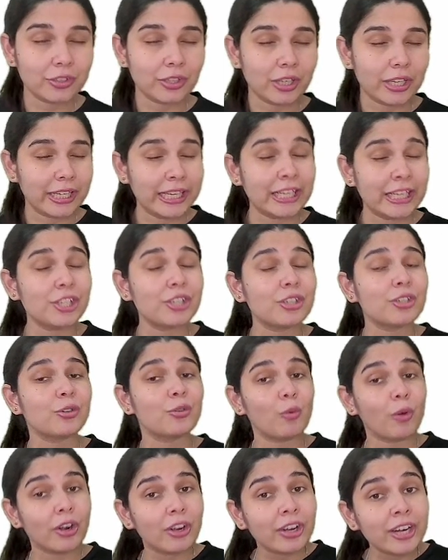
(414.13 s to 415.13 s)
Each
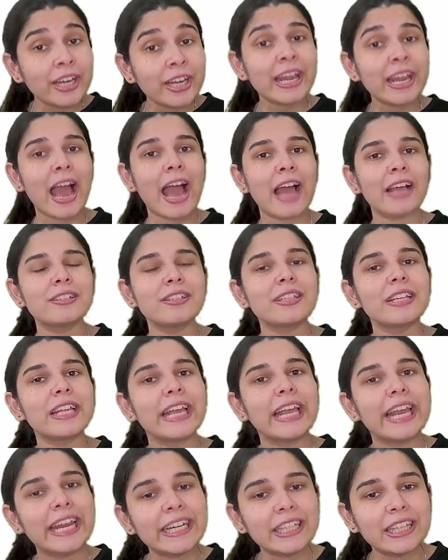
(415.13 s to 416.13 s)
quadrant has
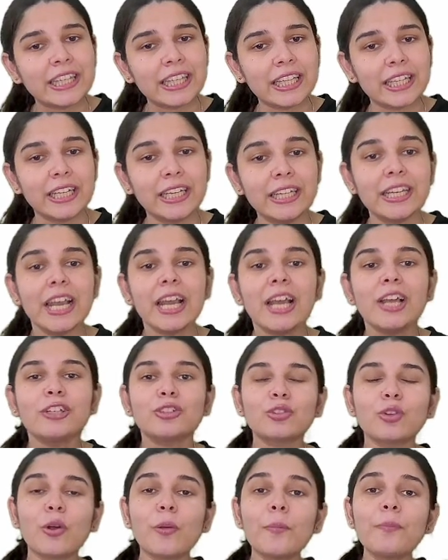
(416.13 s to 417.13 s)
8 teeth.
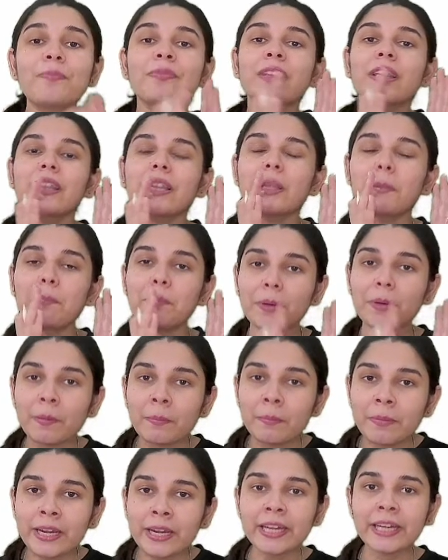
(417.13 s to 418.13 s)
So the
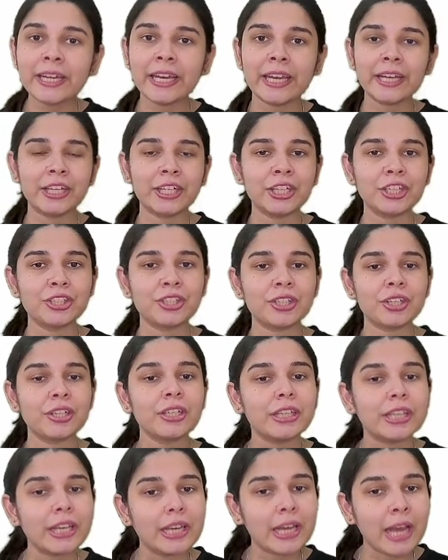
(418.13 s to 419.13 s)
permanent dentition,
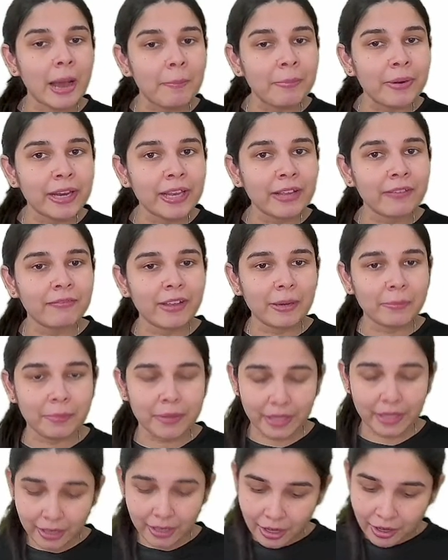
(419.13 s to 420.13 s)
the numbering will
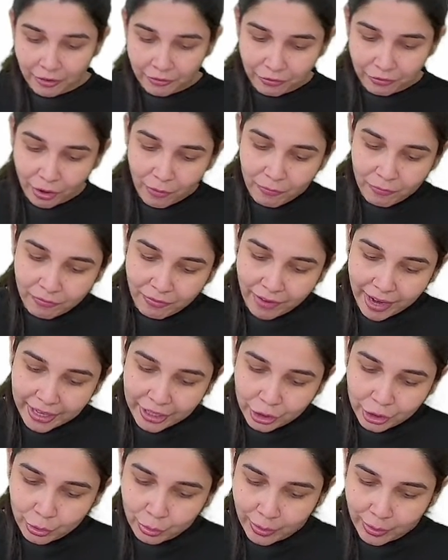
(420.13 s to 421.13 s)
be from
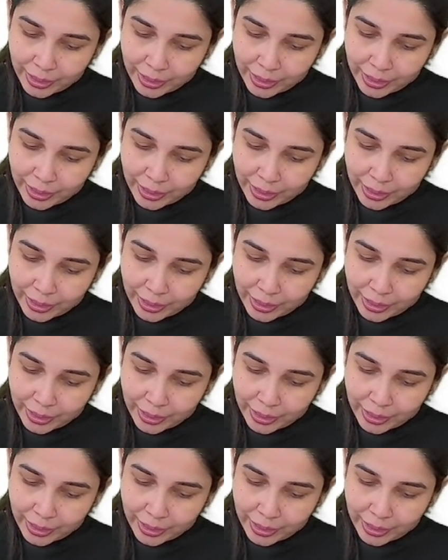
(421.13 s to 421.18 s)
1 to